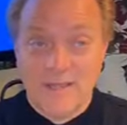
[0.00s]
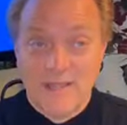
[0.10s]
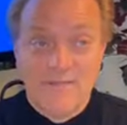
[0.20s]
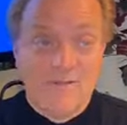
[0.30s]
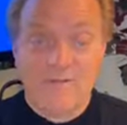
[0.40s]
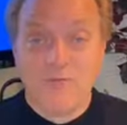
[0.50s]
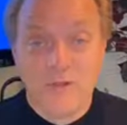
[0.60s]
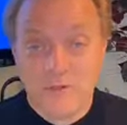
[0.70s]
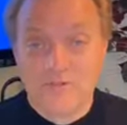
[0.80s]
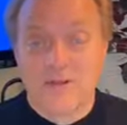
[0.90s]
Even if
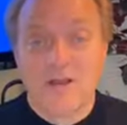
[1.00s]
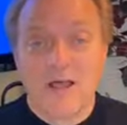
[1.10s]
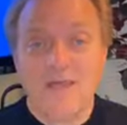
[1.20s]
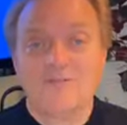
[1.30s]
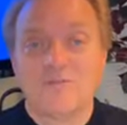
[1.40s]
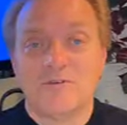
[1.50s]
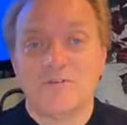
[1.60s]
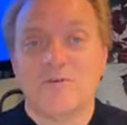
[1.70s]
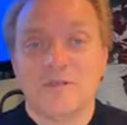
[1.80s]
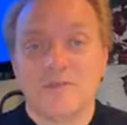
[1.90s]
we lose our lives, we're
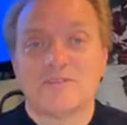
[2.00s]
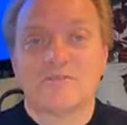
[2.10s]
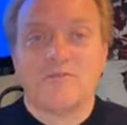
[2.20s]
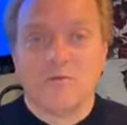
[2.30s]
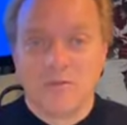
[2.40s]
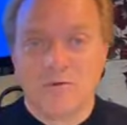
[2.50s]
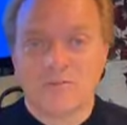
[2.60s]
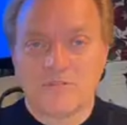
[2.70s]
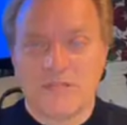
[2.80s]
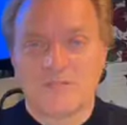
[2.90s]
doing this for
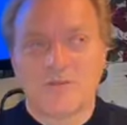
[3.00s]
your sake.